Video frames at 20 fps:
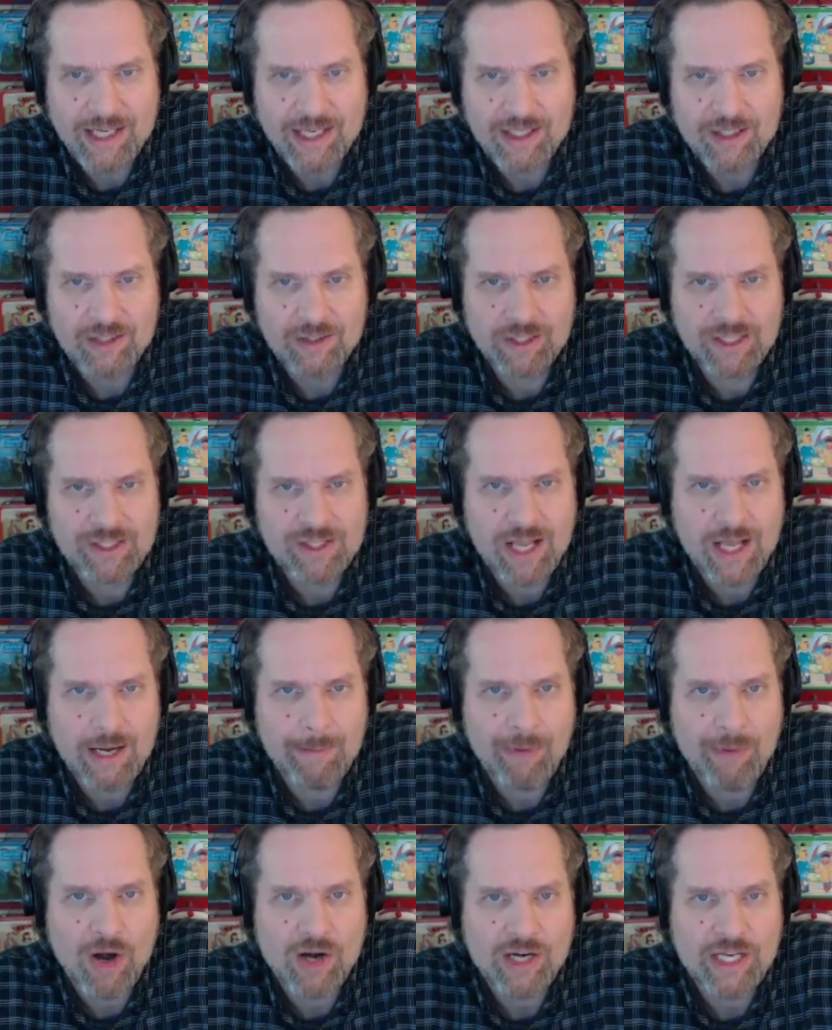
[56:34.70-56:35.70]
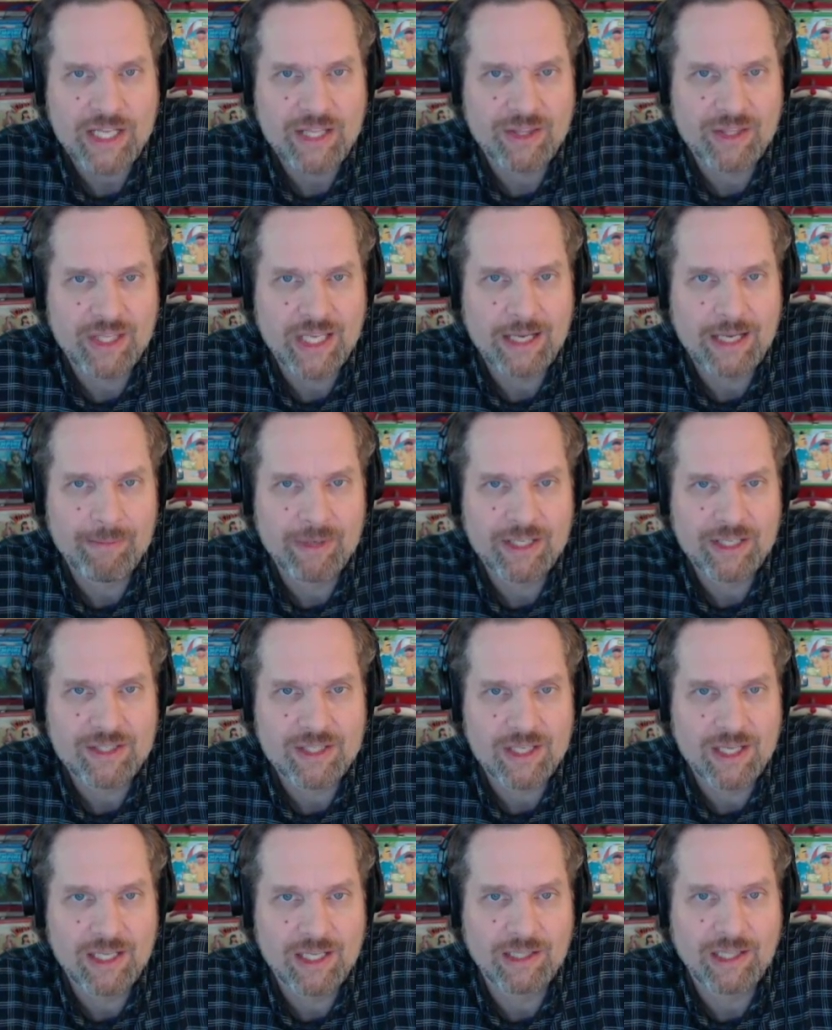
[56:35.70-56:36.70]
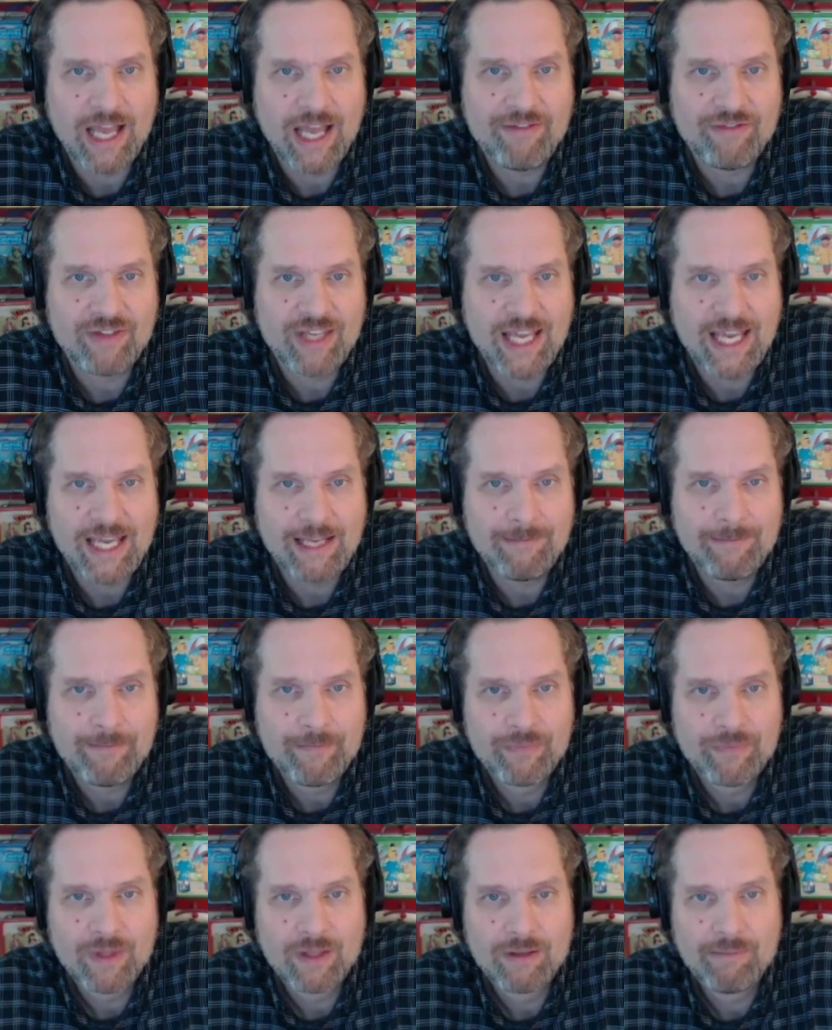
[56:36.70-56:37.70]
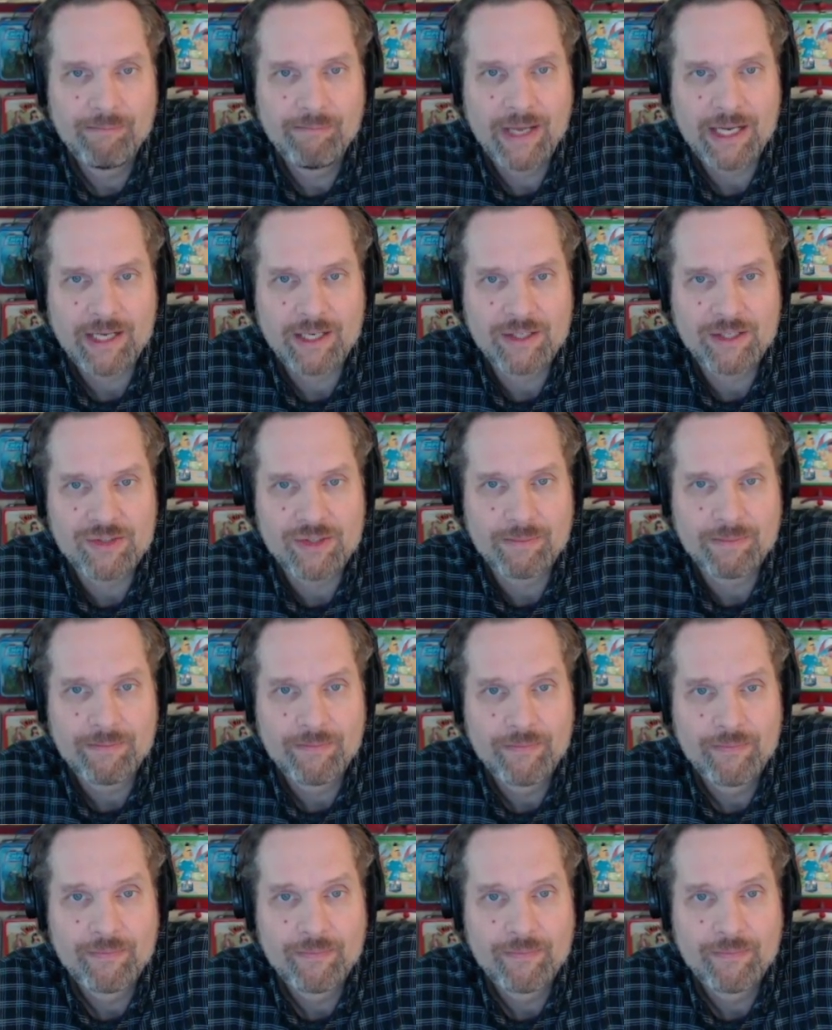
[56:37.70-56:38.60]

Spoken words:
a party thing, but it's a life gain mechanism.